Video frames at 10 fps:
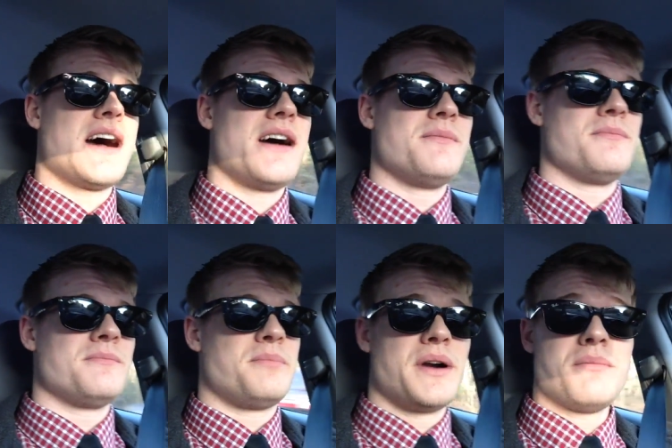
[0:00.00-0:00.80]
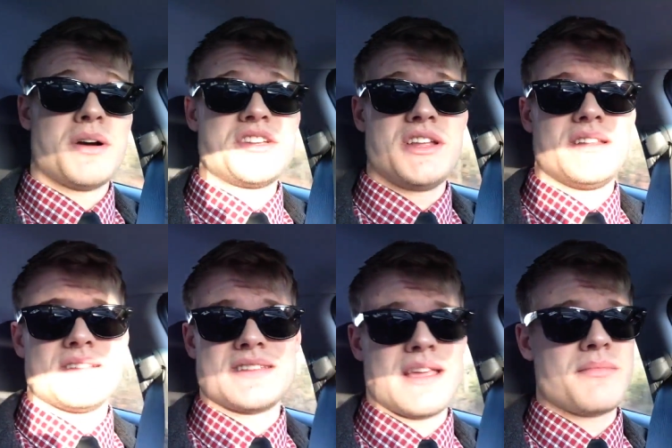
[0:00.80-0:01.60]
I'm pretty much eating
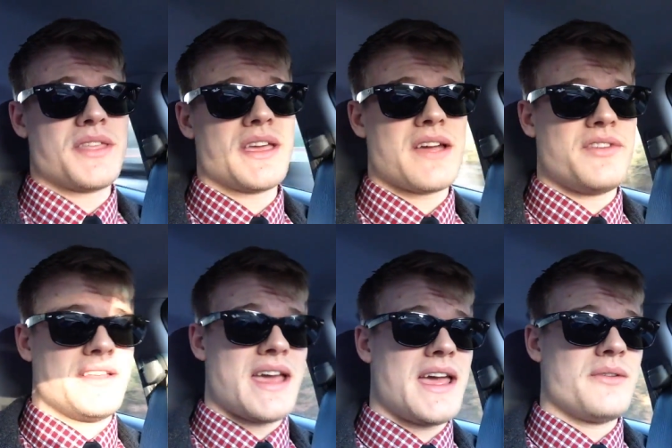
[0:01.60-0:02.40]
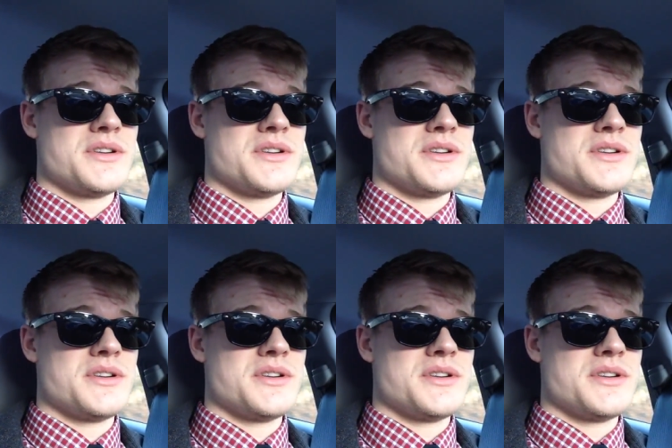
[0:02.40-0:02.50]
the same thing every day,